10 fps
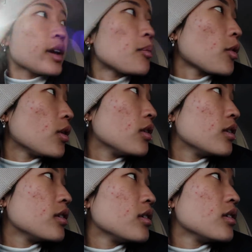April.
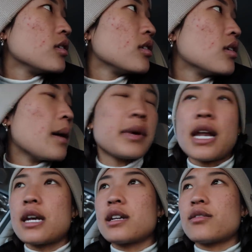I, I mean,
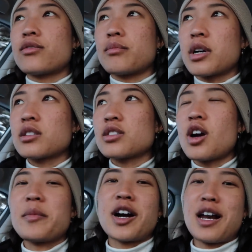so. end of March.
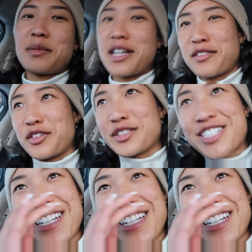Oh my God, I'm getting confused.